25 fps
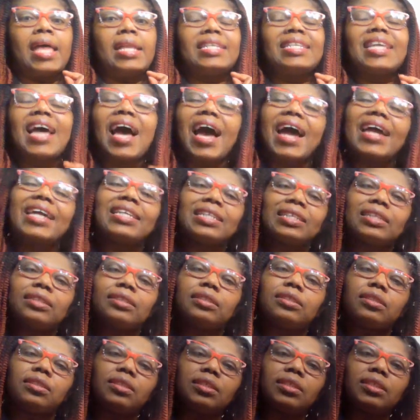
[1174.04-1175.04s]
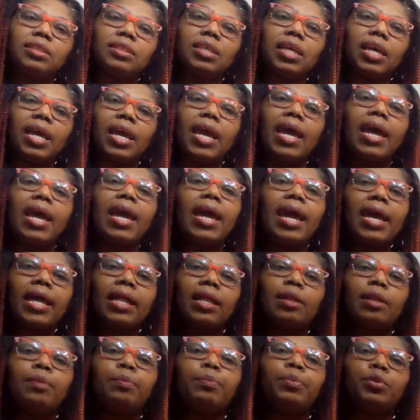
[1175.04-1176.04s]
Titles
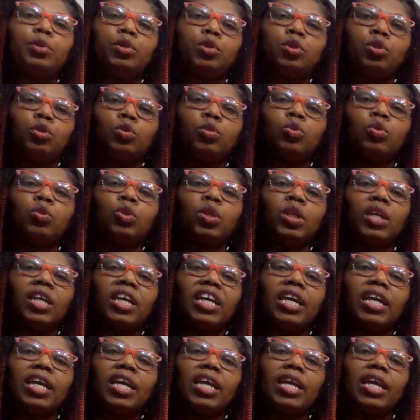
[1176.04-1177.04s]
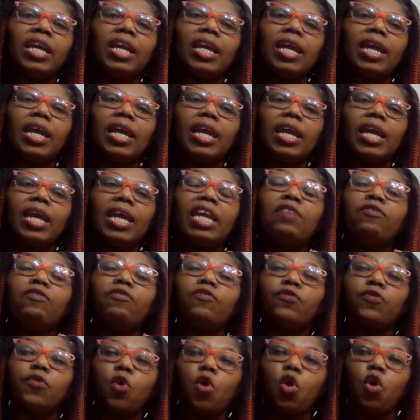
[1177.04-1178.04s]
help to
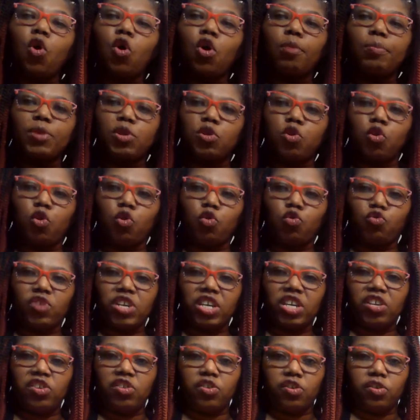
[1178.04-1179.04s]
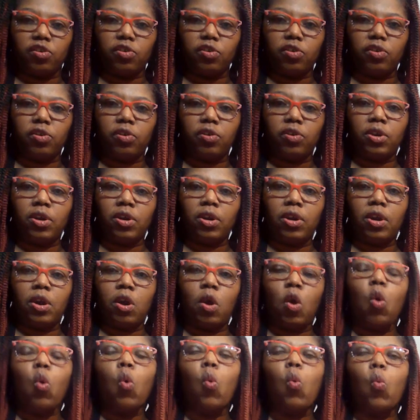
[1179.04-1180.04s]
inform your reader
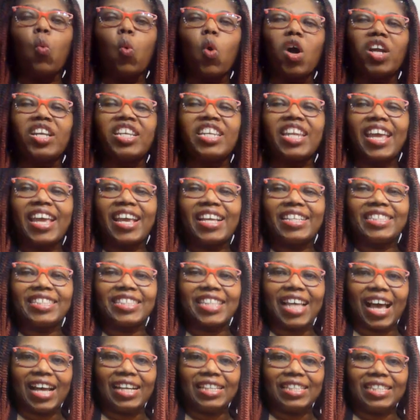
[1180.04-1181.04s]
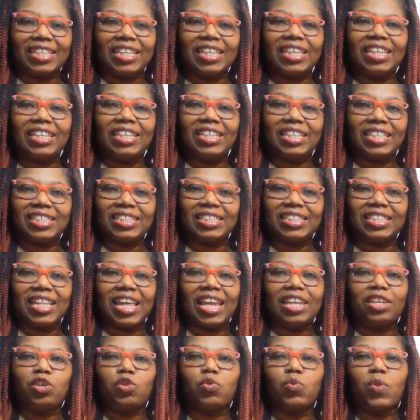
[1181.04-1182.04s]
what exactly it is
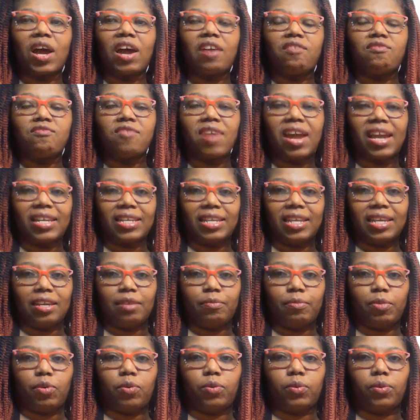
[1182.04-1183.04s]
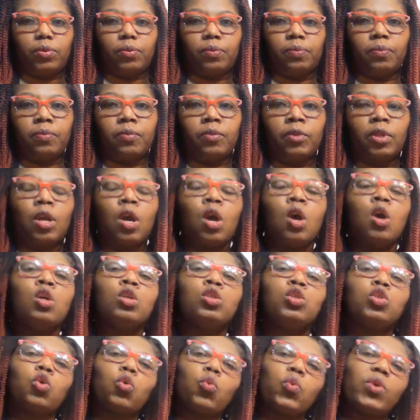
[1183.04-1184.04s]
that you are writing about.
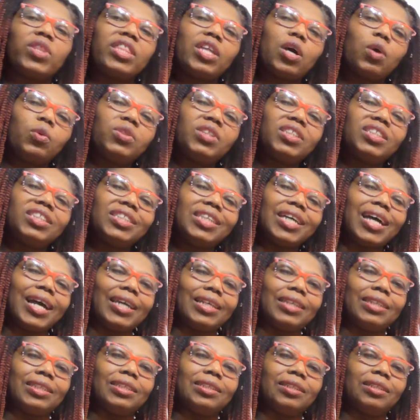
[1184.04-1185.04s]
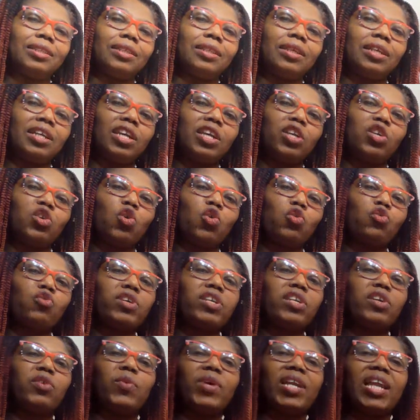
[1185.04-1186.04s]
So without a title, your
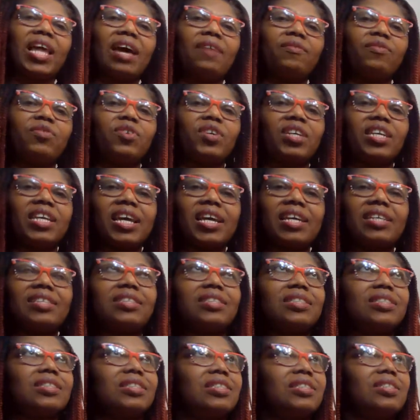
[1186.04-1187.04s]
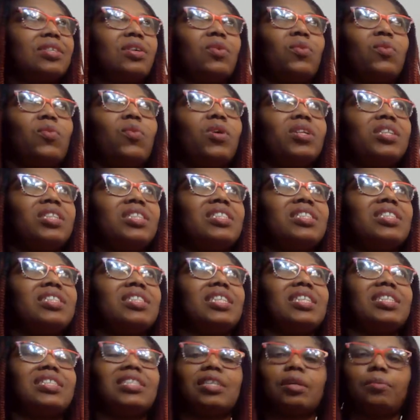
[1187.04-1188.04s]
reader will have to guess, what is
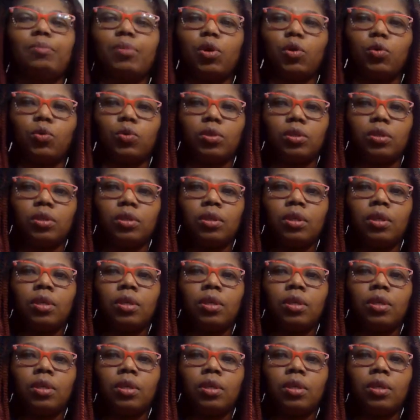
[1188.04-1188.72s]
this about?